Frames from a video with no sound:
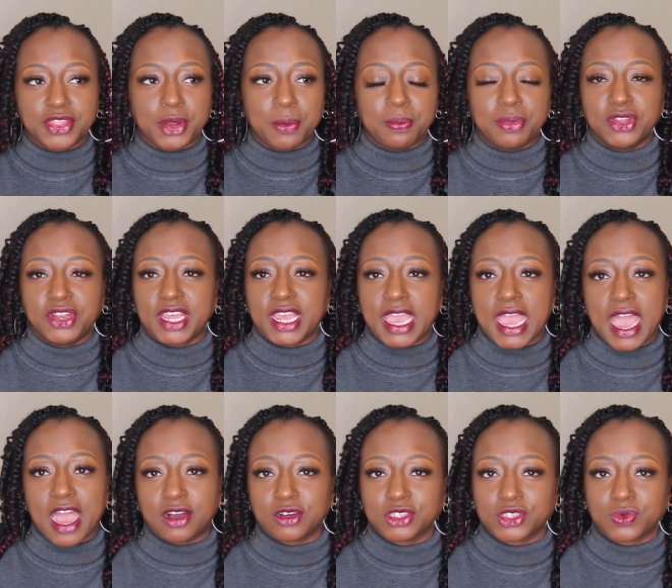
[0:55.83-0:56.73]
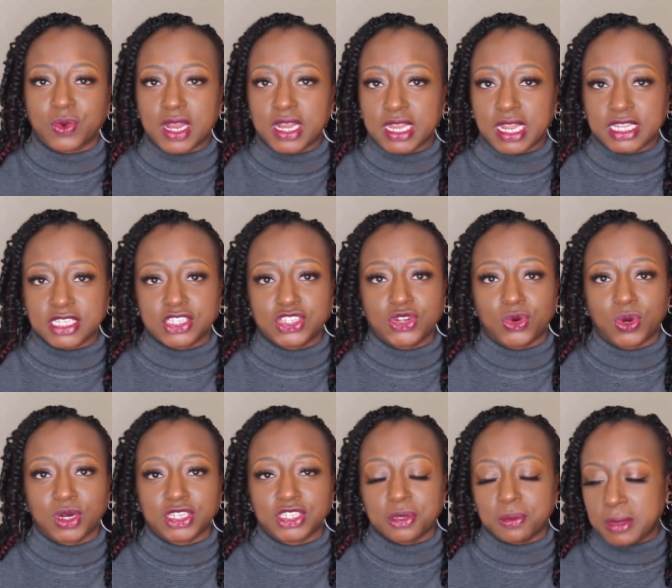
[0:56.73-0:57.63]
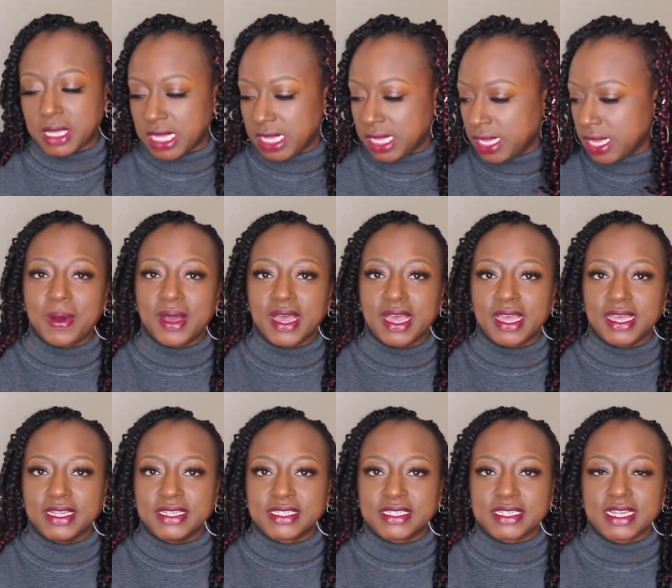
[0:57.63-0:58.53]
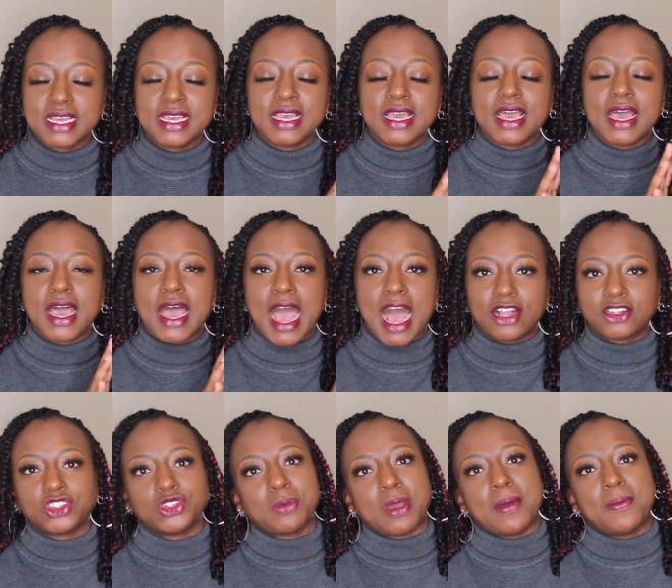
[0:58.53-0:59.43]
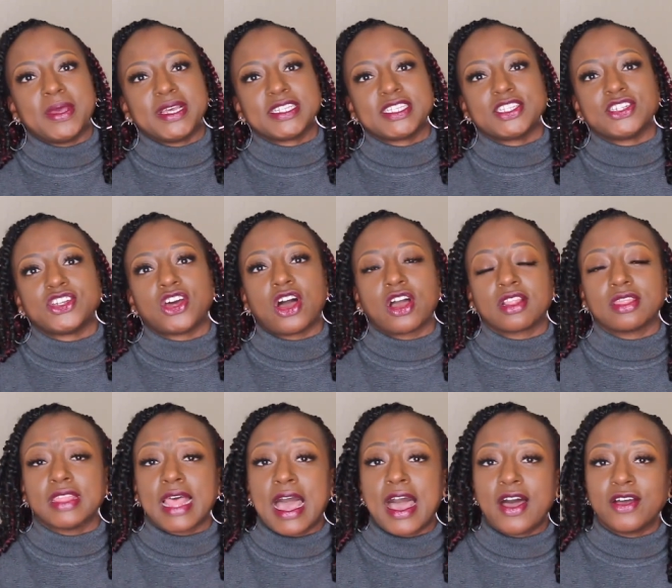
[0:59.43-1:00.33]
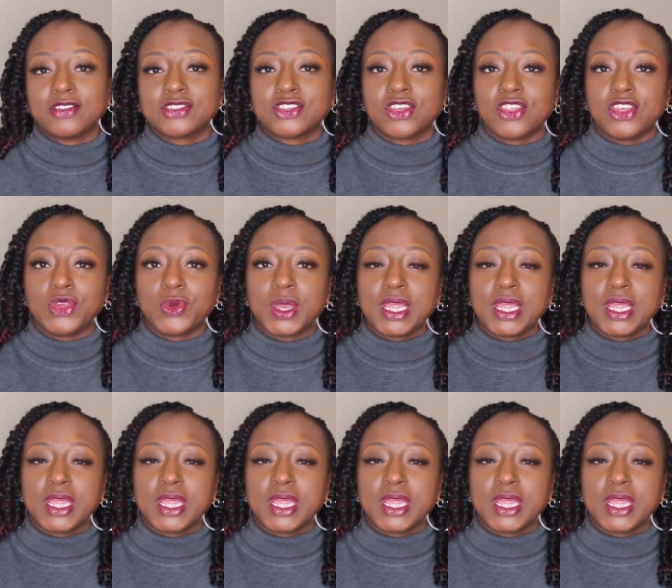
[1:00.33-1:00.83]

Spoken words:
They're building a house right next door to me, but I'll do my best to talk loud so that you